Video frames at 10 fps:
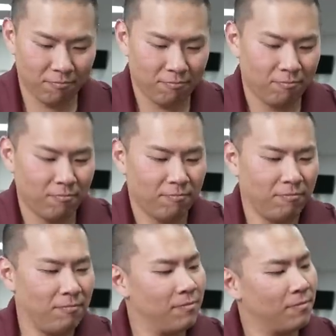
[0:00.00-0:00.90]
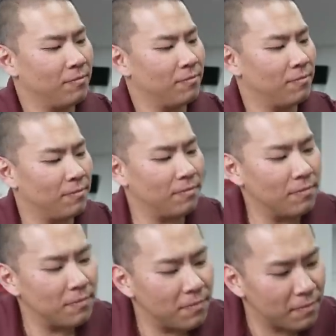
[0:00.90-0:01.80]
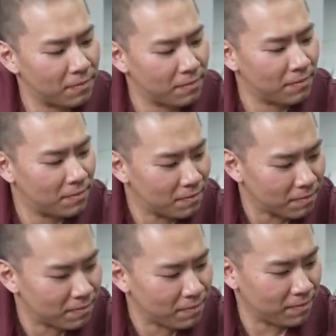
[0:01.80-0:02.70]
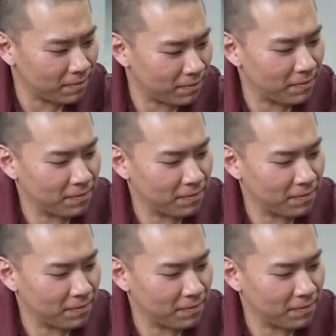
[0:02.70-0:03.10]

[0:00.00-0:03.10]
No words are spoken by the person on screen.